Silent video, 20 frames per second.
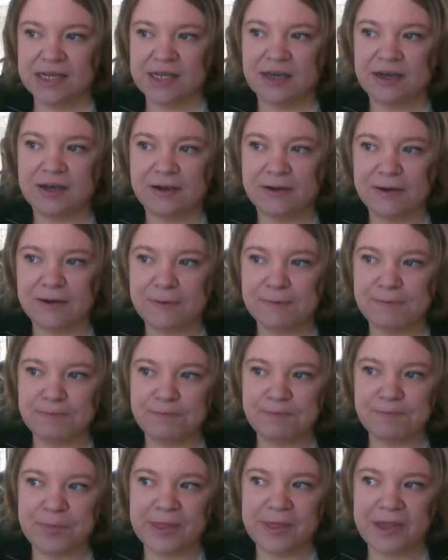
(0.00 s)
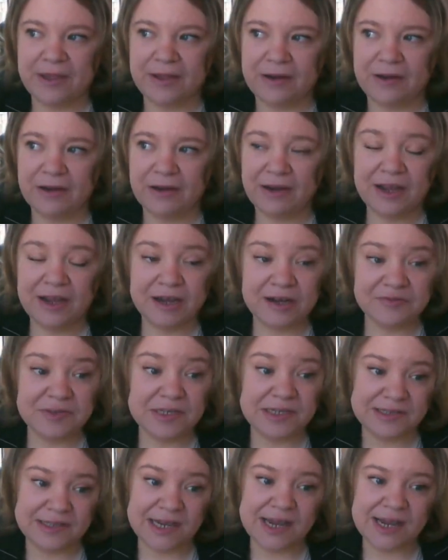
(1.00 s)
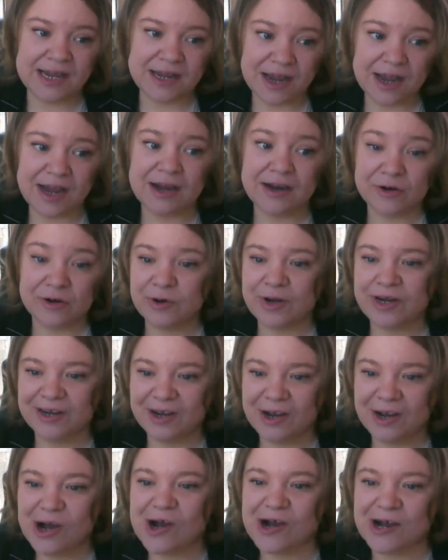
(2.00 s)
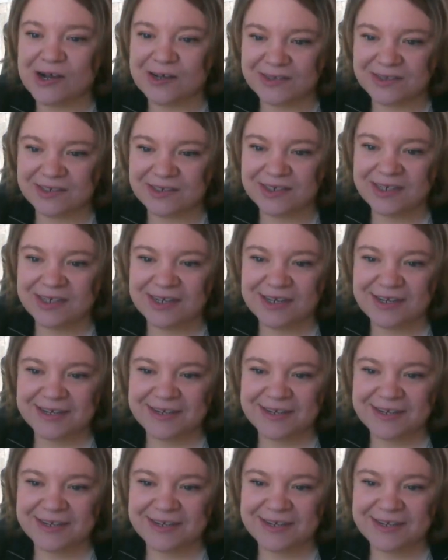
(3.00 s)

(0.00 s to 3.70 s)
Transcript: And I have to say, at great cost.